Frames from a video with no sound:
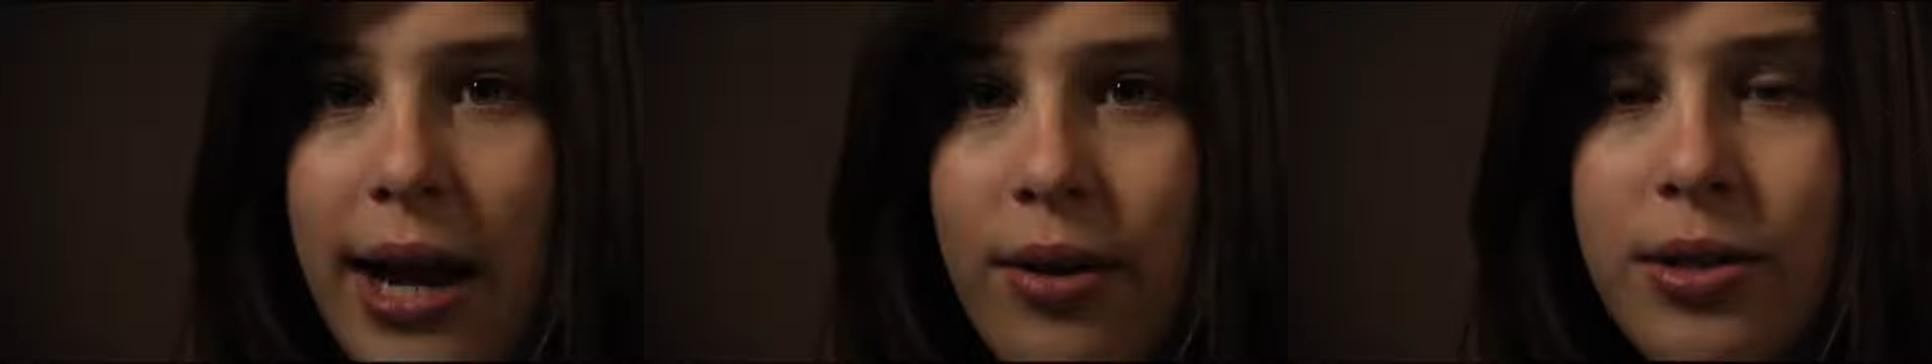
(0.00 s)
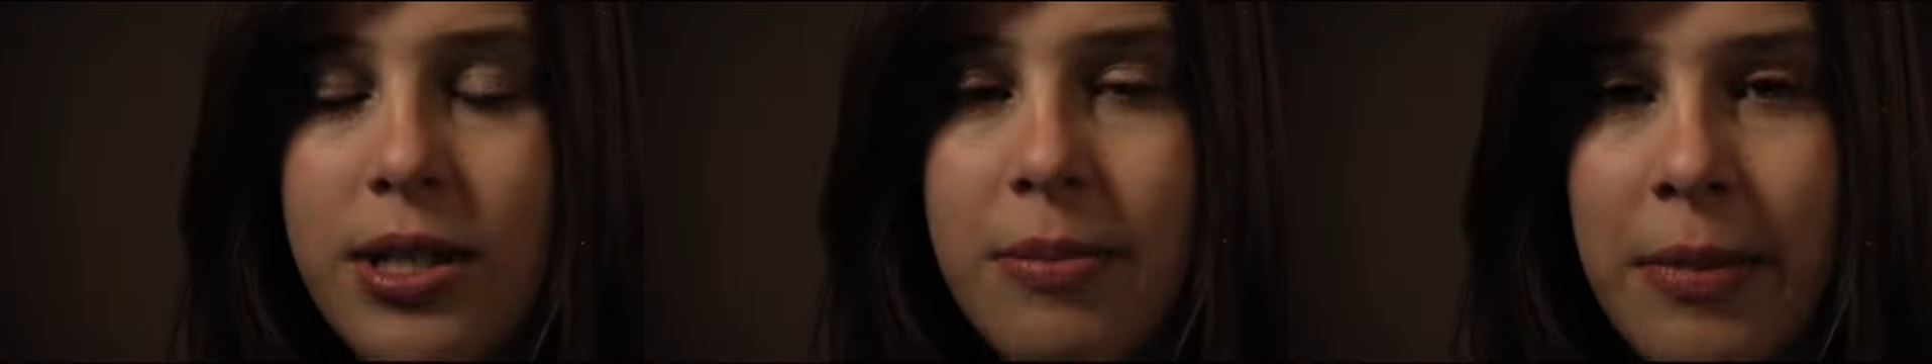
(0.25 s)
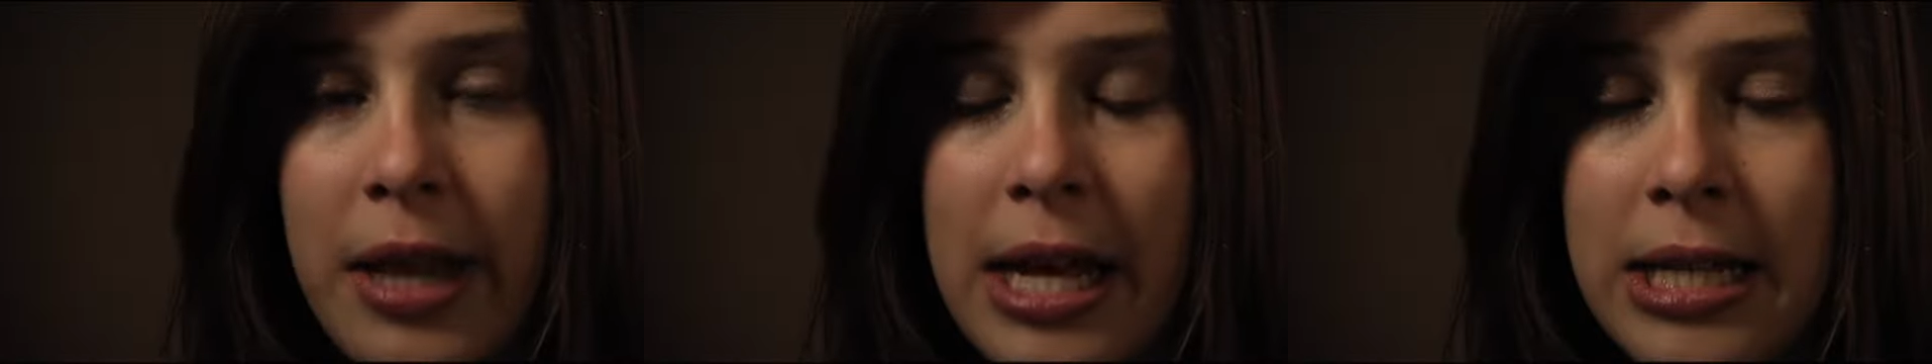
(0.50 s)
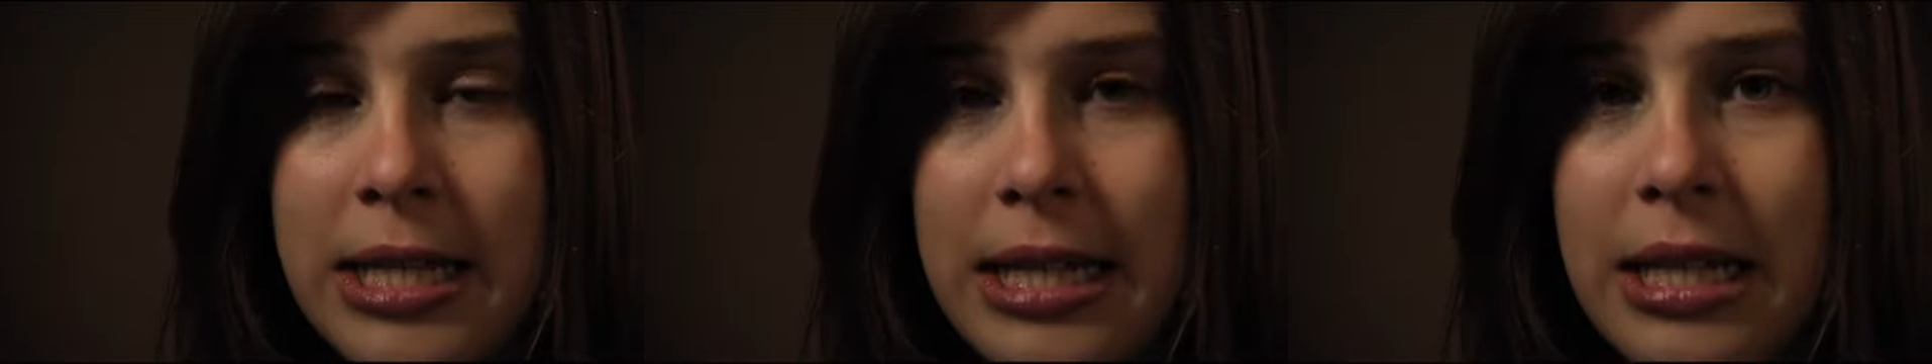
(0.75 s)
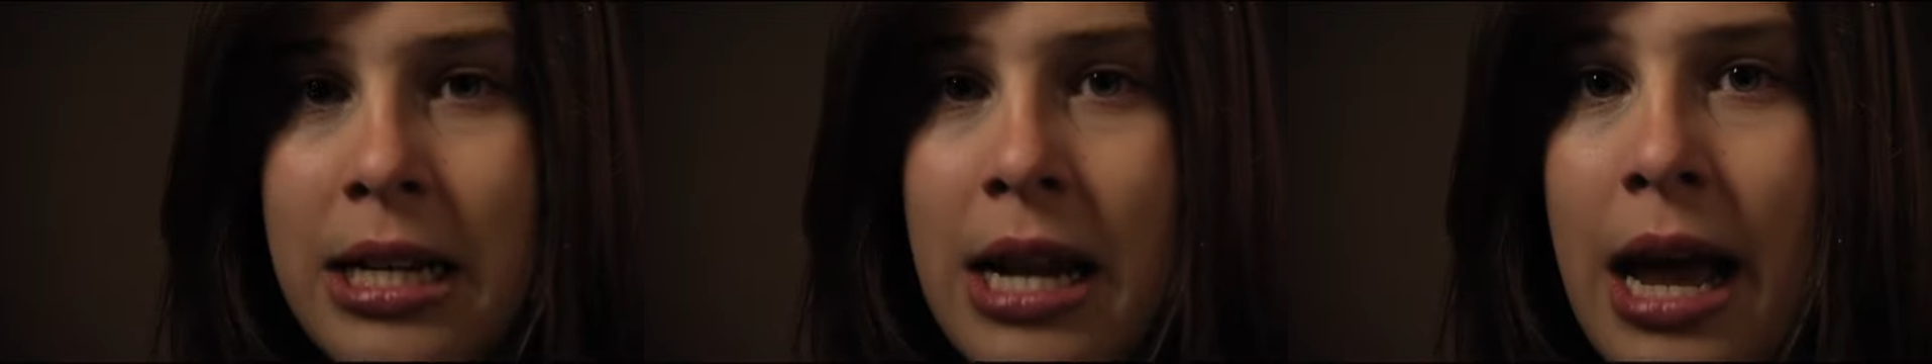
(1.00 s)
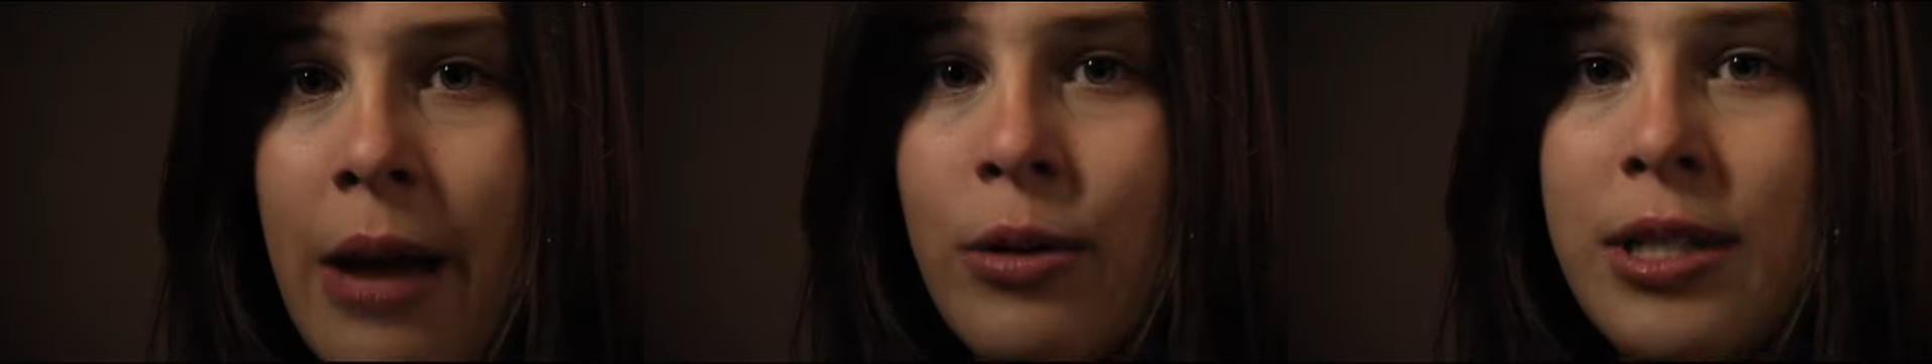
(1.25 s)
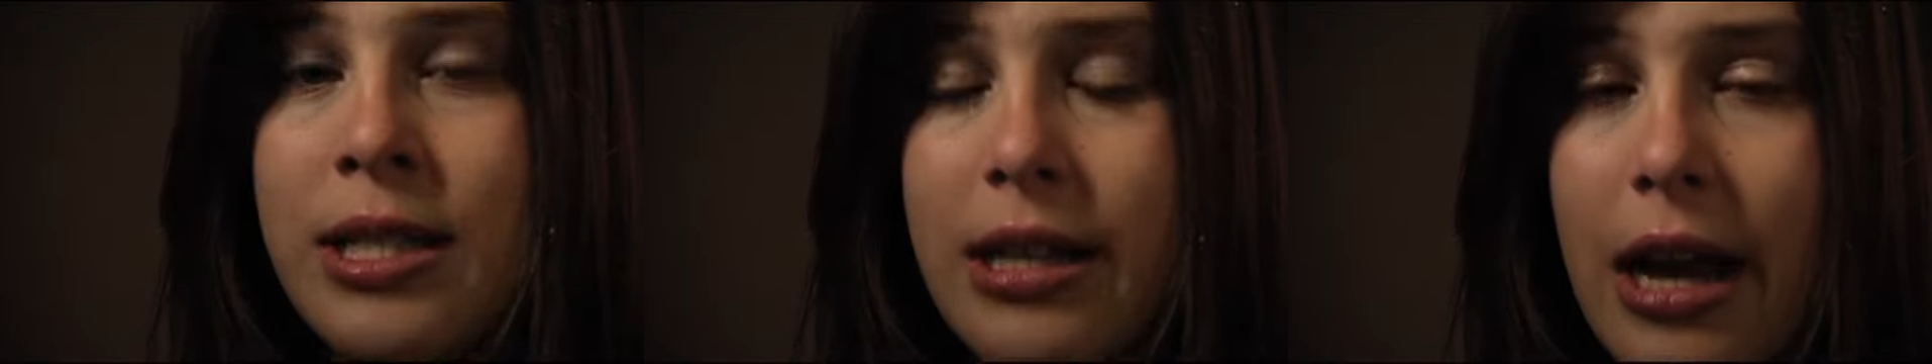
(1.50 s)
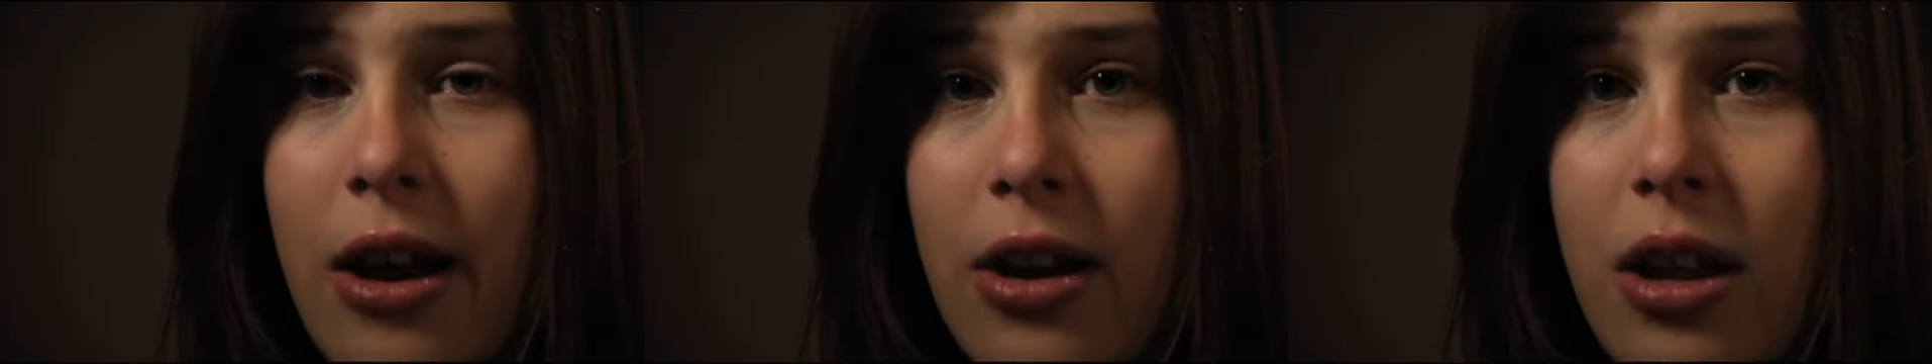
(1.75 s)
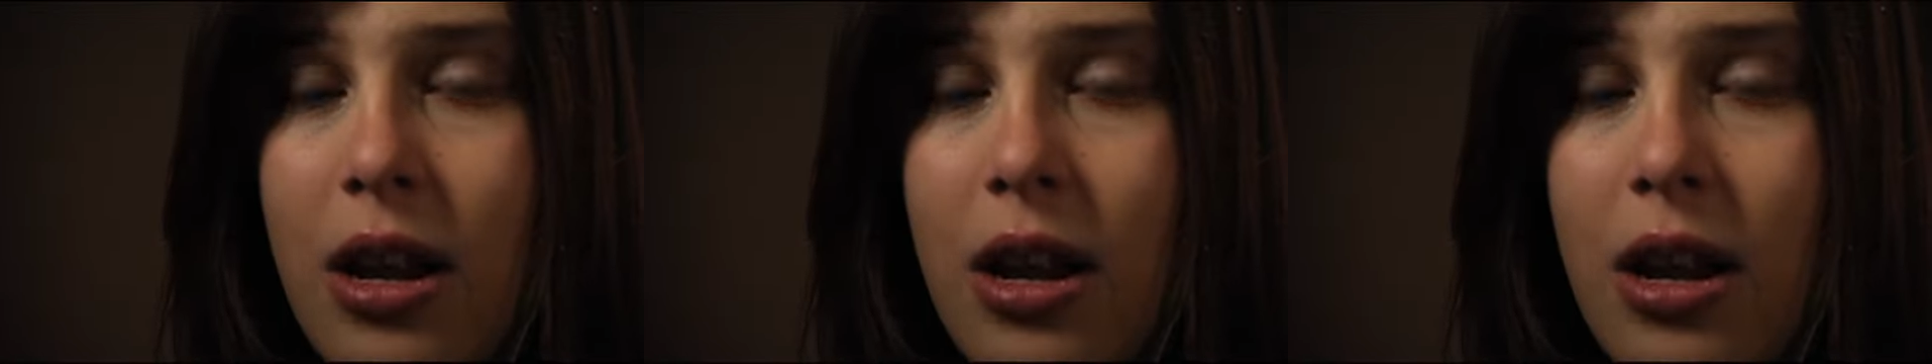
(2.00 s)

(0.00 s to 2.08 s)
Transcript: I was molested. I was scared